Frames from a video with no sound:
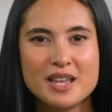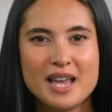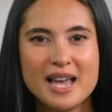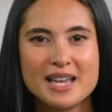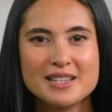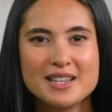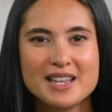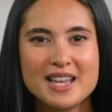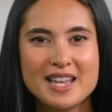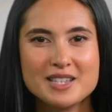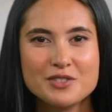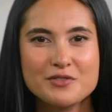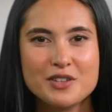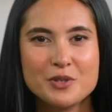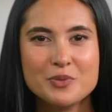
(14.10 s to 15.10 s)
In the
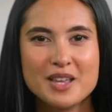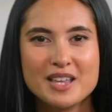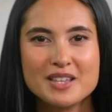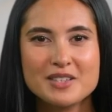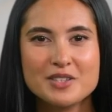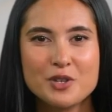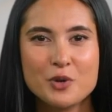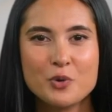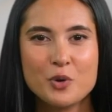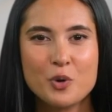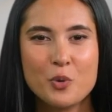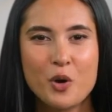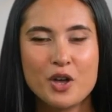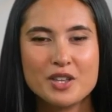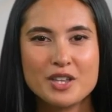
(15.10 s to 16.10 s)
next few minutes, we'll
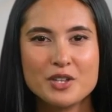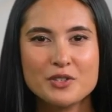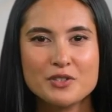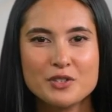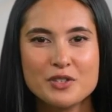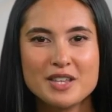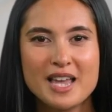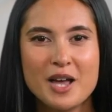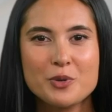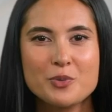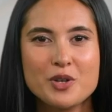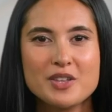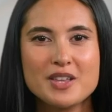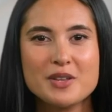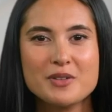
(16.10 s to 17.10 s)
walk you through
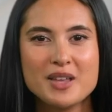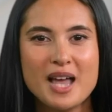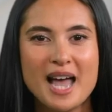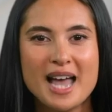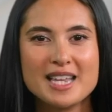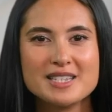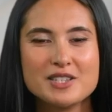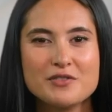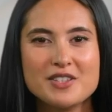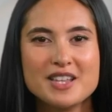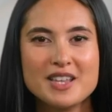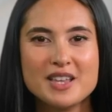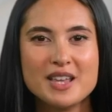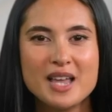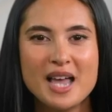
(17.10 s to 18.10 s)
downloading,
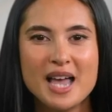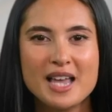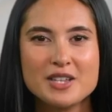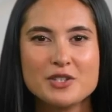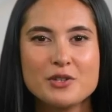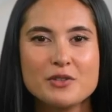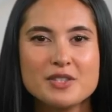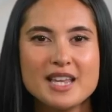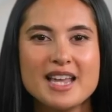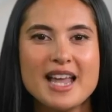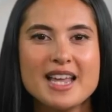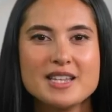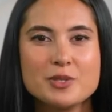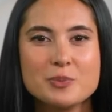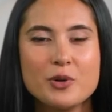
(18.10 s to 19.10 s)
activating, and using
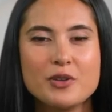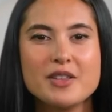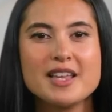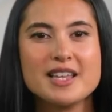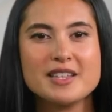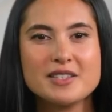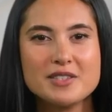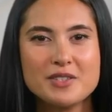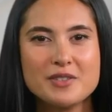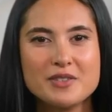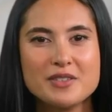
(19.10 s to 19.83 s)
ExpoLeads.